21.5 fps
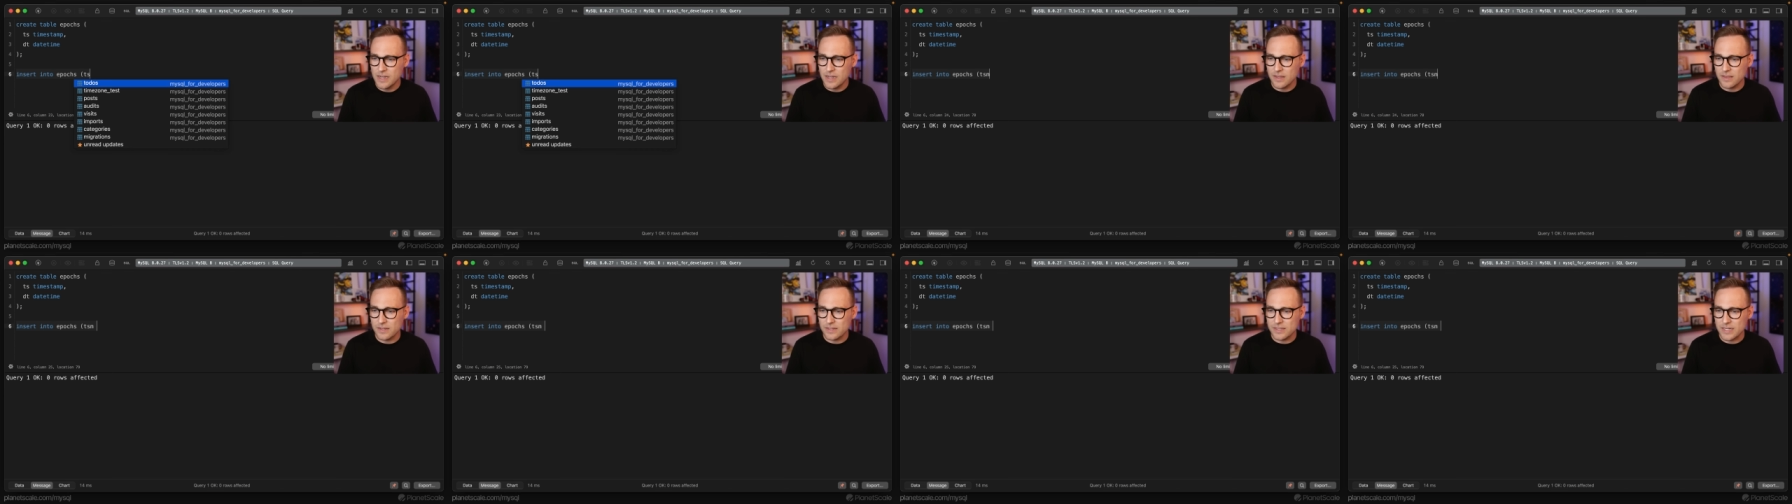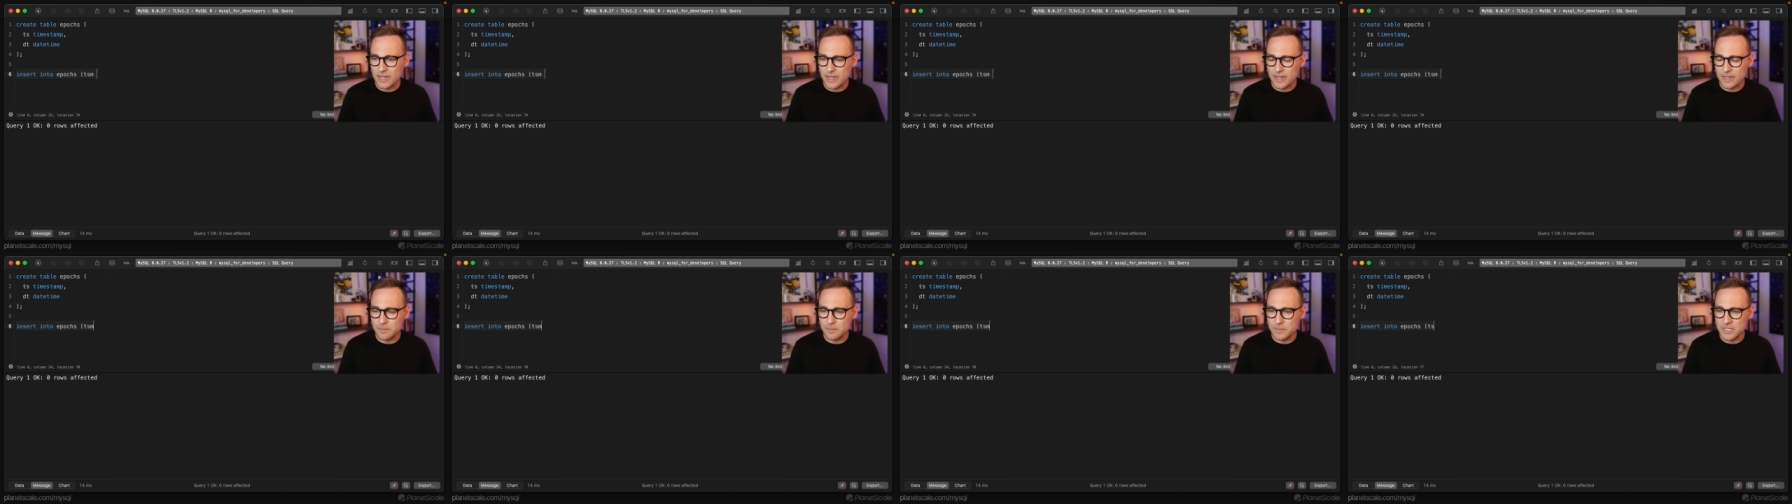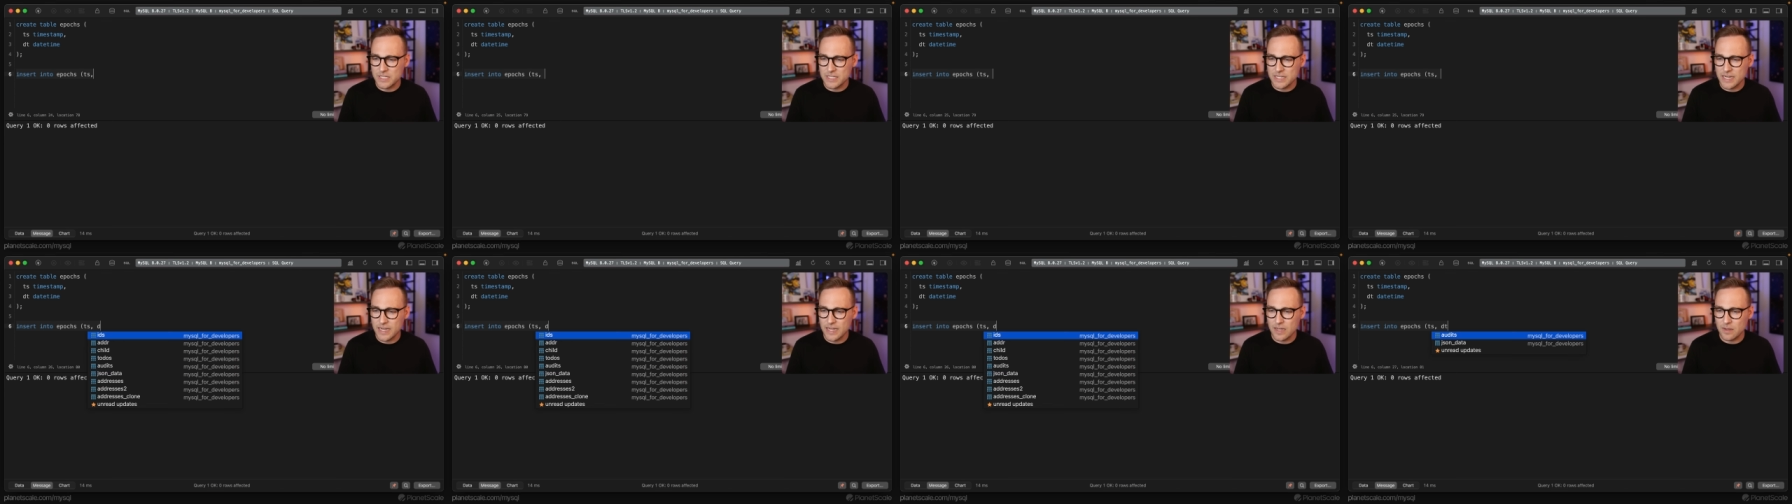the
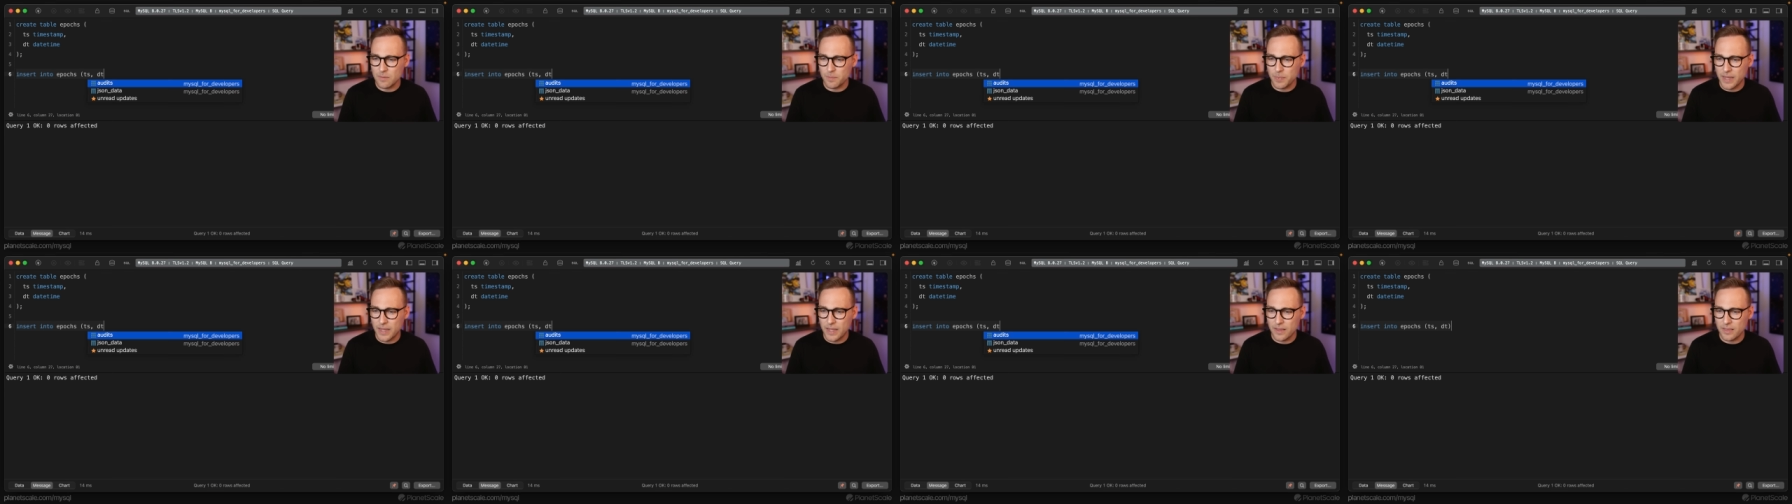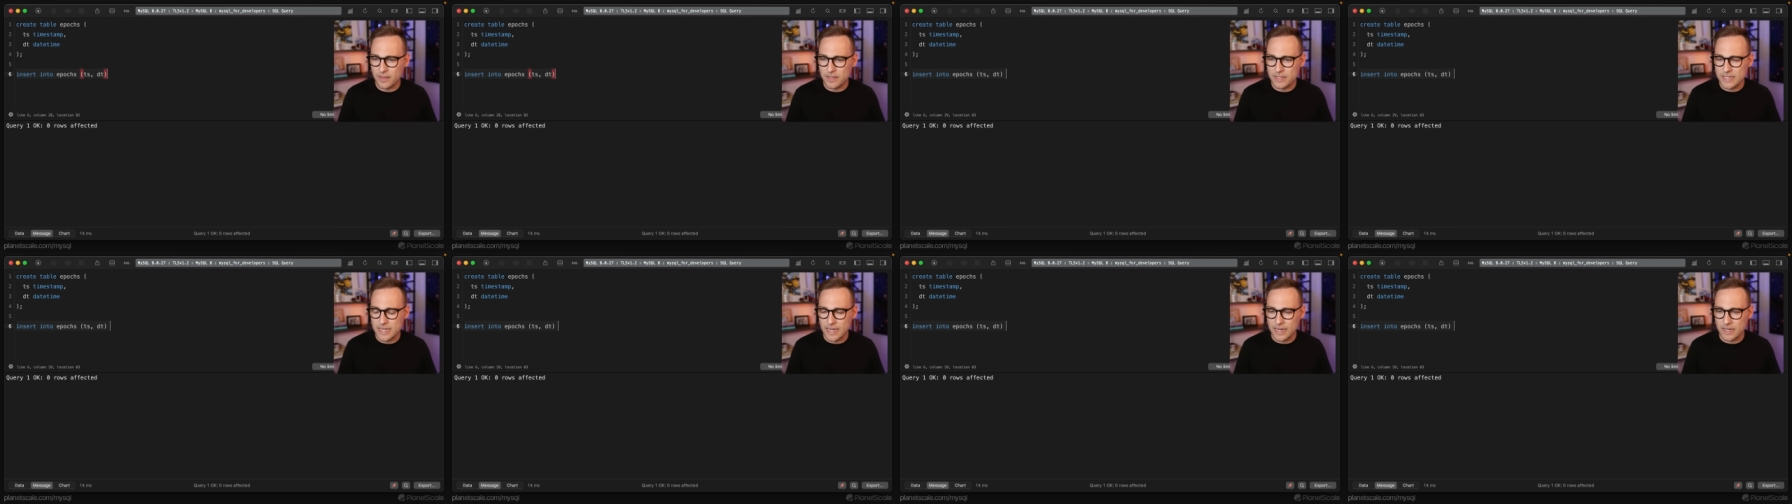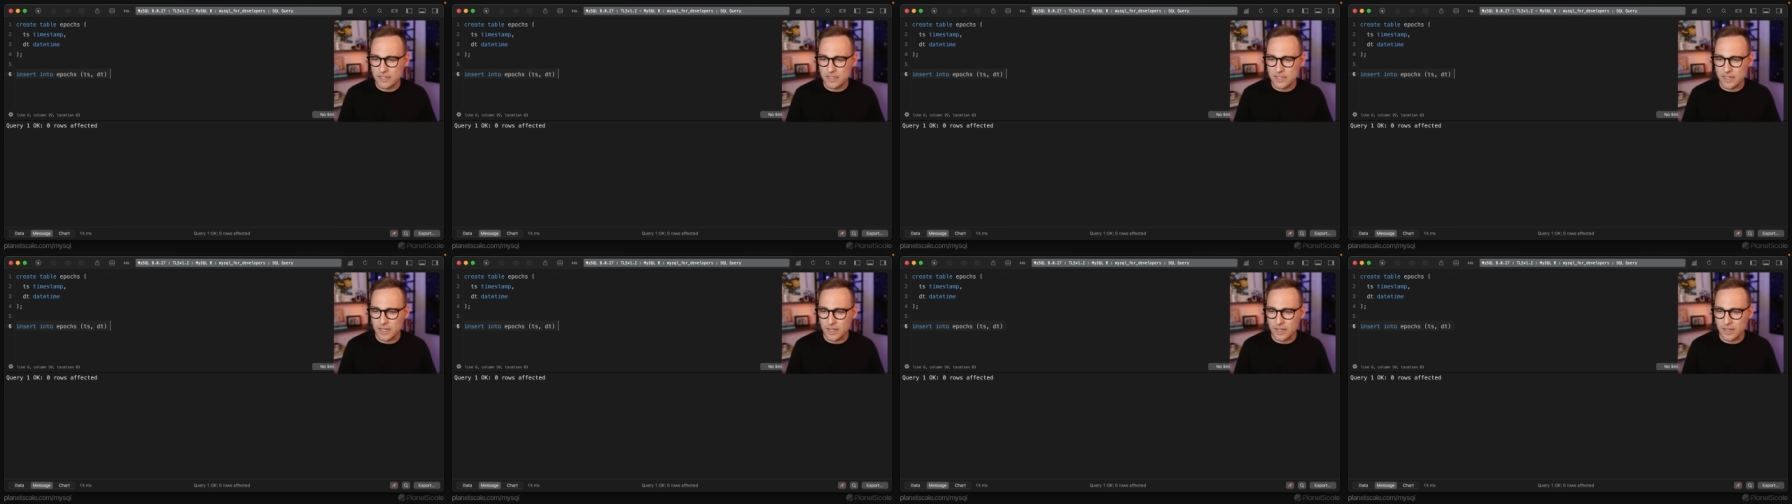timestamp and the date
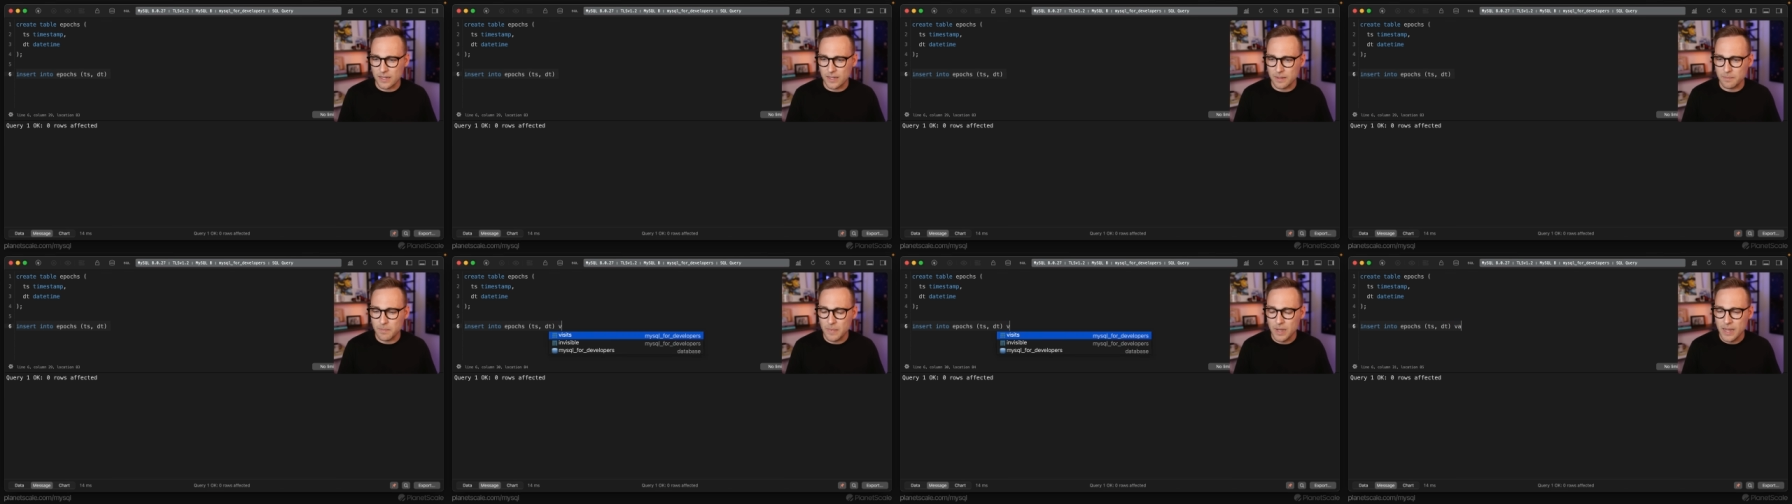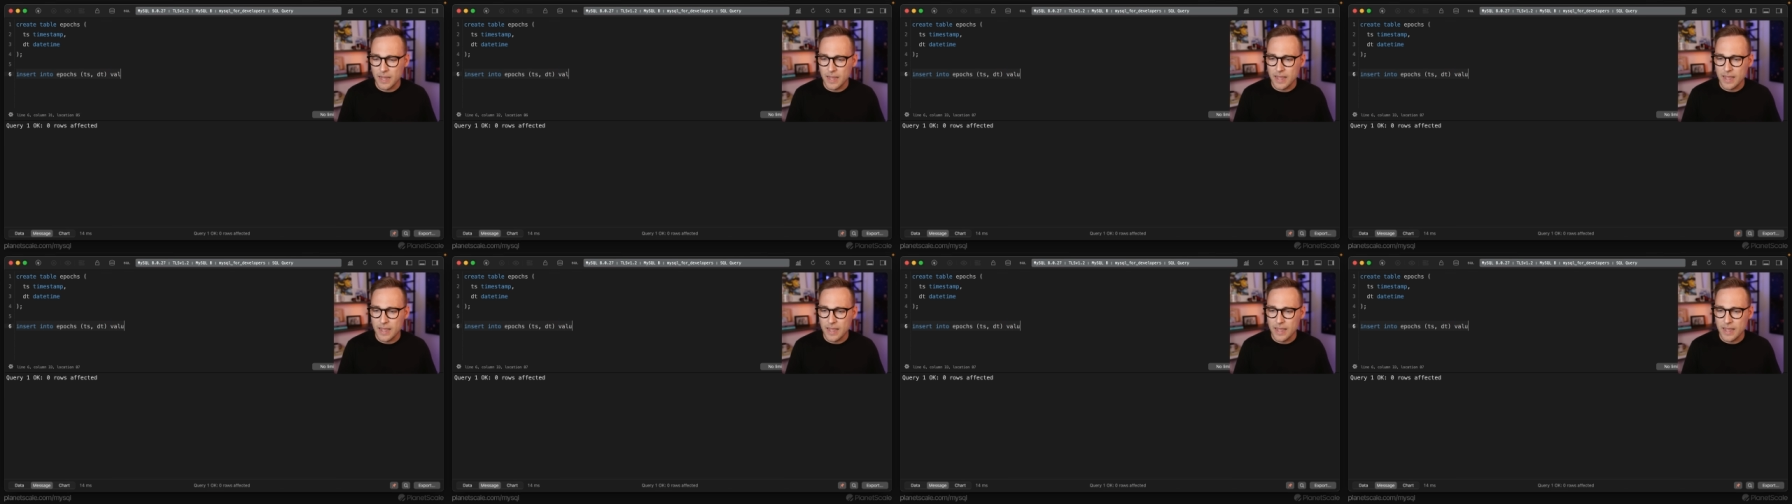time.